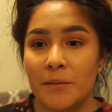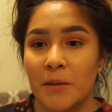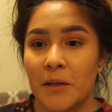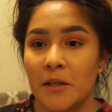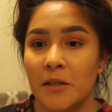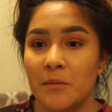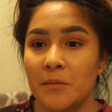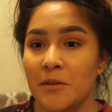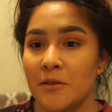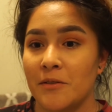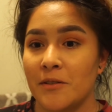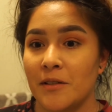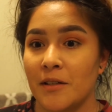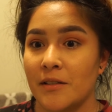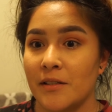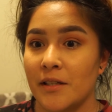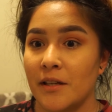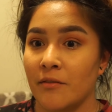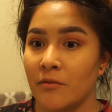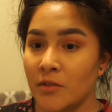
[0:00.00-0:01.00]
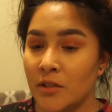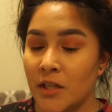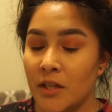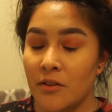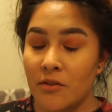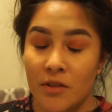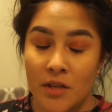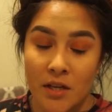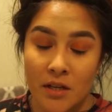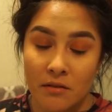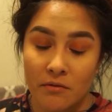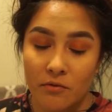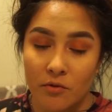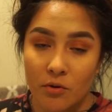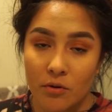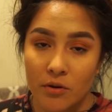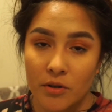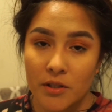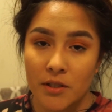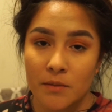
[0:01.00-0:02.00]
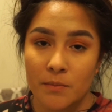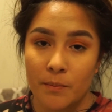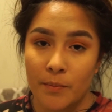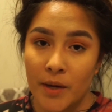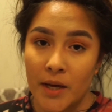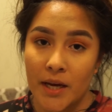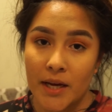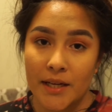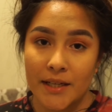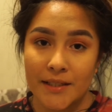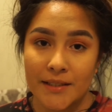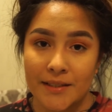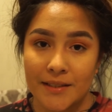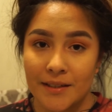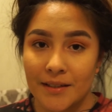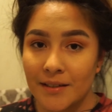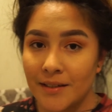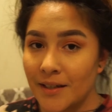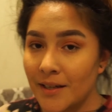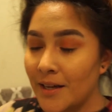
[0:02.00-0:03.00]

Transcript: I'm not going to be using it as an everyday thing, of course, but